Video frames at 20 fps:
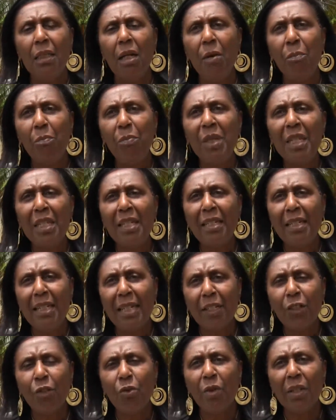opinion.
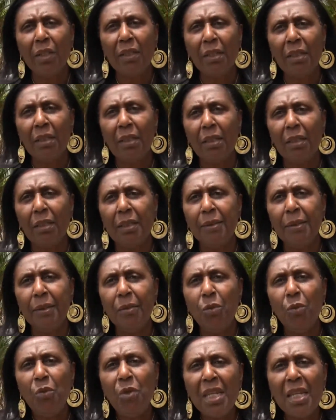That is what
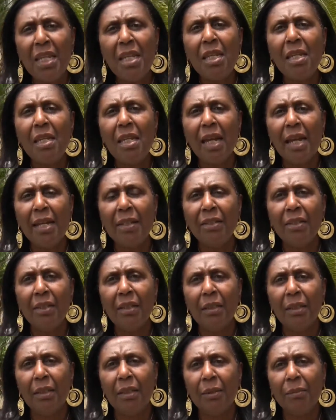we as
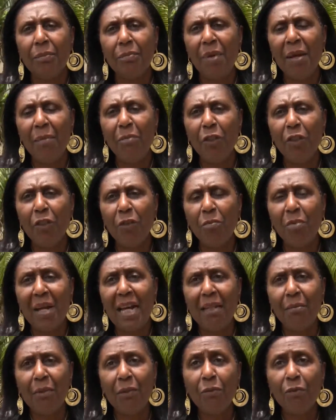members of
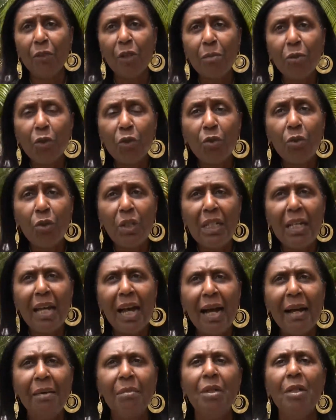parliament from
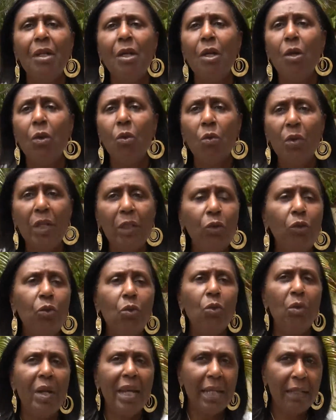Suriname will
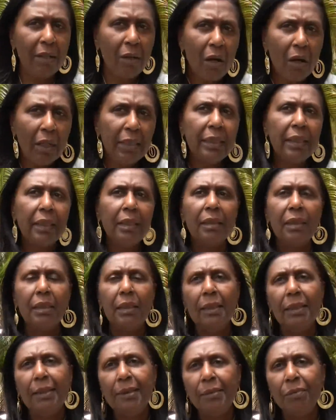do in other
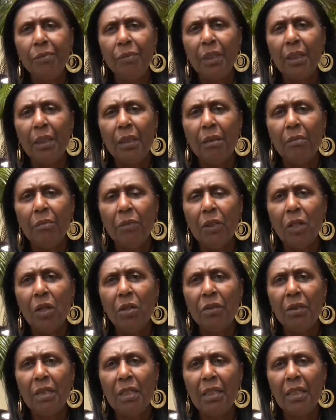
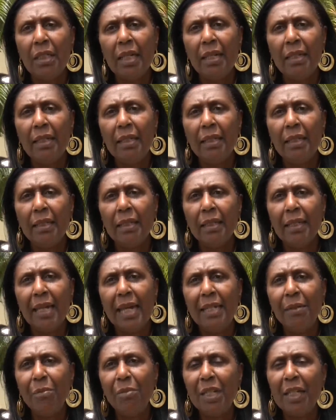countries in the
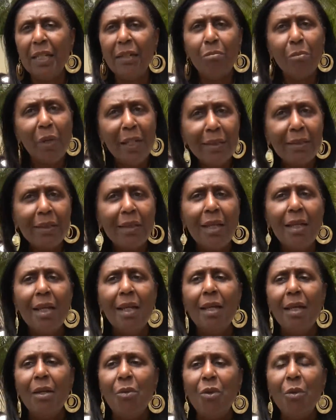Caribbean. But
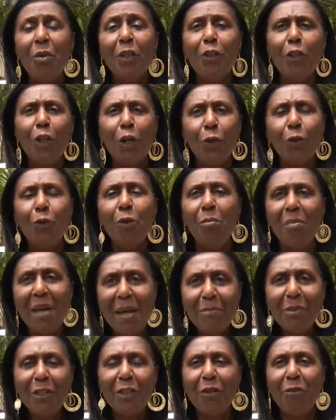we will talk to
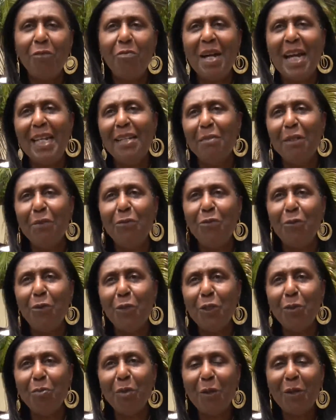members of parliament
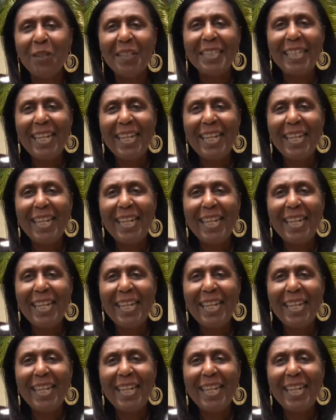first, because